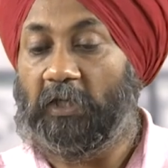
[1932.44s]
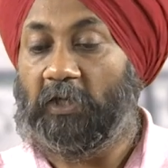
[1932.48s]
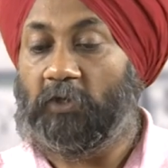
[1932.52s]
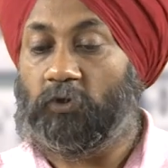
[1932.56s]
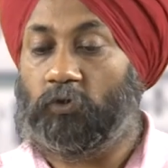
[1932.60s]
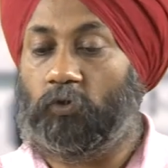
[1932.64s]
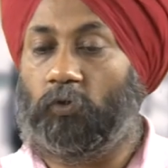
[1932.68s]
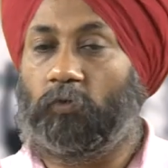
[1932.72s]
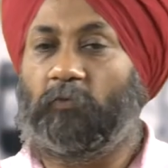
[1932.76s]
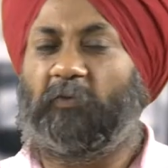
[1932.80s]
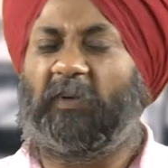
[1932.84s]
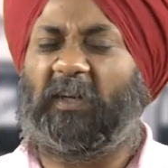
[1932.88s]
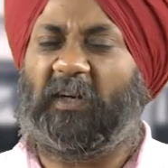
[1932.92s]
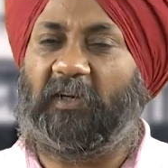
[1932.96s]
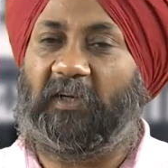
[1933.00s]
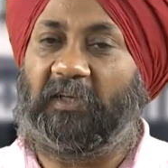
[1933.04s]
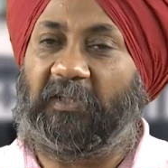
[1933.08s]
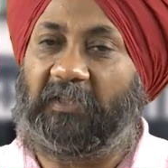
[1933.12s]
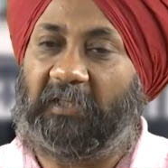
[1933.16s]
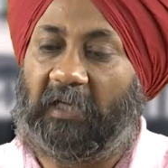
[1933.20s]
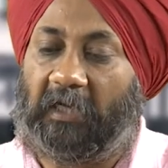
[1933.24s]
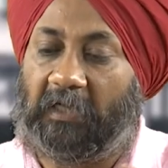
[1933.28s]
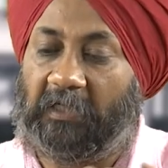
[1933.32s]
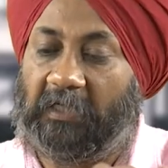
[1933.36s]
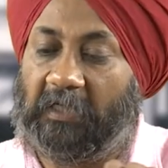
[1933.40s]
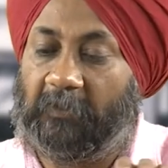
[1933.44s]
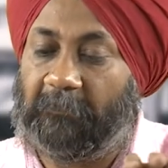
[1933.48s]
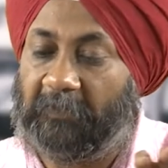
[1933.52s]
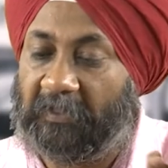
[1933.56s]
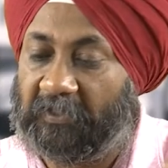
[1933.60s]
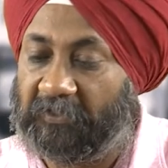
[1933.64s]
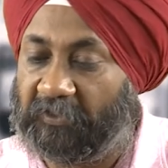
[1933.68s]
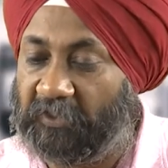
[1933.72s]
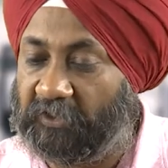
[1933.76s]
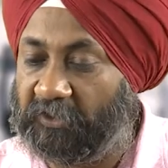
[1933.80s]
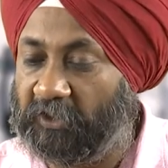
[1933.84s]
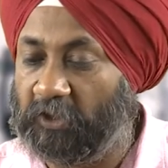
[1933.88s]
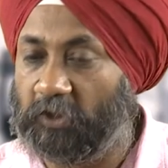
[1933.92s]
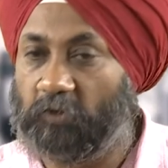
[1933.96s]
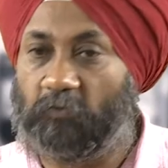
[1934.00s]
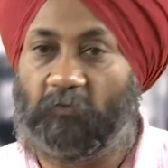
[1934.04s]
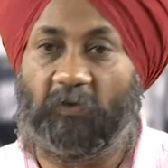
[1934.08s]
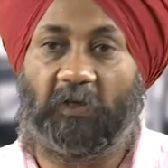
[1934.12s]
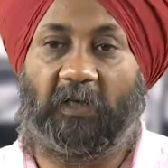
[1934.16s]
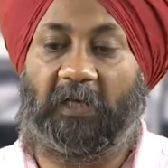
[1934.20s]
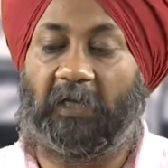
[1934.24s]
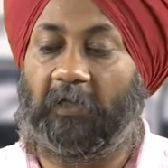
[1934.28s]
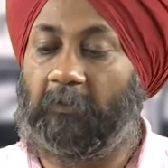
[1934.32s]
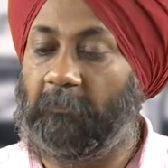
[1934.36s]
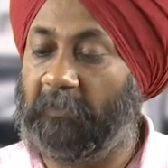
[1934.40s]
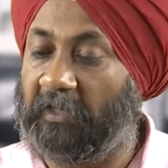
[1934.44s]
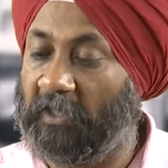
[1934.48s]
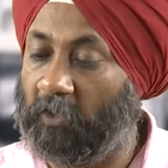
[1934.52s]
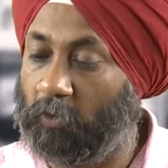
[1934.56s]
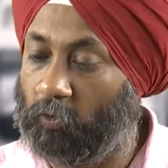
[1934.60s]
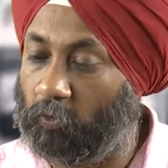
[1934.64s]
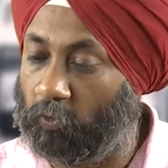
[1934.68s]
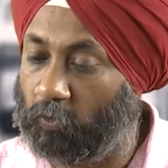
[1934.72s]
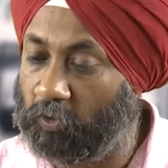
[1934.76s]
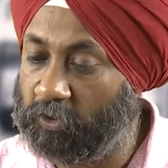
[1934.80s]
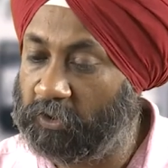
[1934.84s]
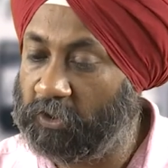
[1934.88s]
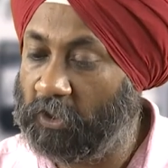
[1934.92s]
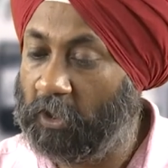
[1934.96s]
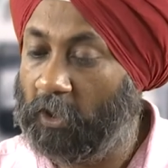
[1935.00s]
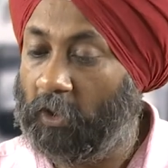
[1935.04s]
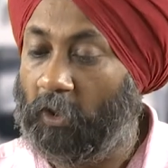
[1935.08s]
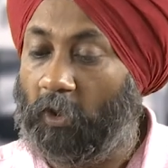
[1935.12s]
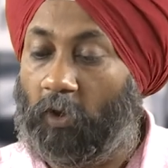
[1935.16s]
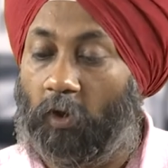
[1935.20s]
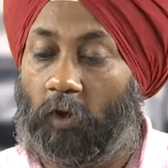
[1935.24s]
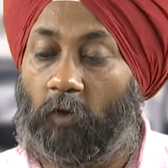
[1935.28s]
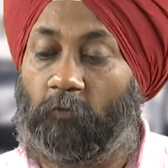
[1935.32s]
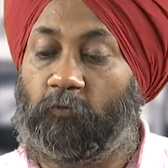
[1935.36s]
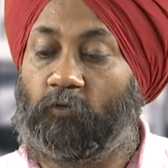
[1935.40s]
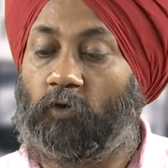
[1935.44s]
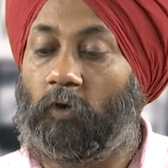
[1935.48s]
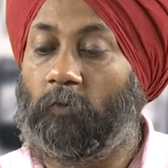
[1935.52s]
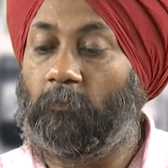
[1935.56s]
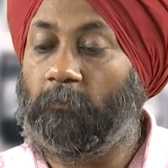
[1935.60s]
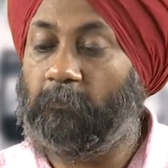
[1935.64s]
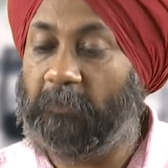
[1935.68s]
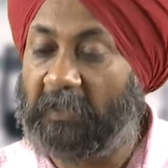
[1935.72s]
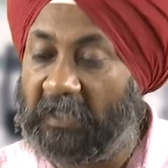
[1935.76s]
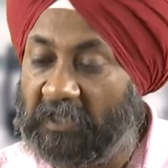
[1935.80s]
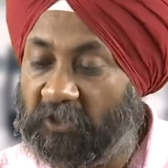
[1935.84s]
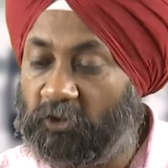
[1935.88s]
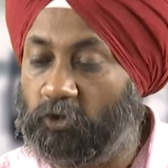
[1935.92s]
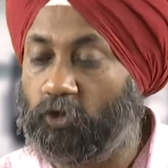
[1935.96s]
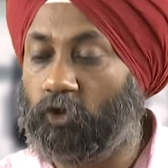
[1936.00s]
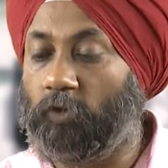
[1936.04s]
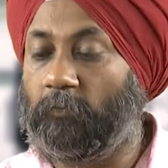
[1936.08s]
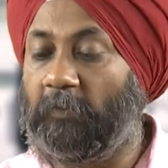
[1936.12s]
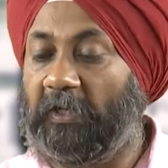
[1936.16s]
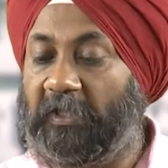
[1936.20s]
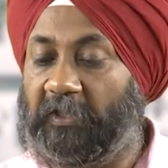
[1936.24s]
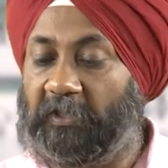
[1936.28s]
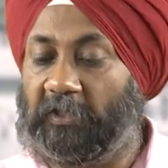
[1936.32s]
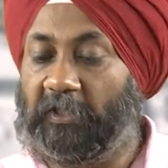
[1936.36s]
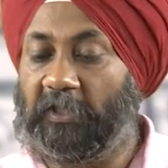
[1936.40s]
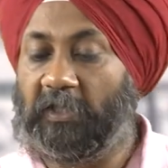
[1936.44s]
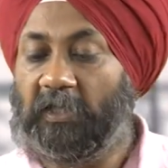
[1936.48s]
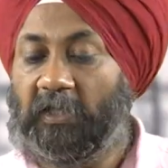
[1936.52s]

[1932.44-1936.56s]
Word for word: So, where internal passages we can make cores of complex geometry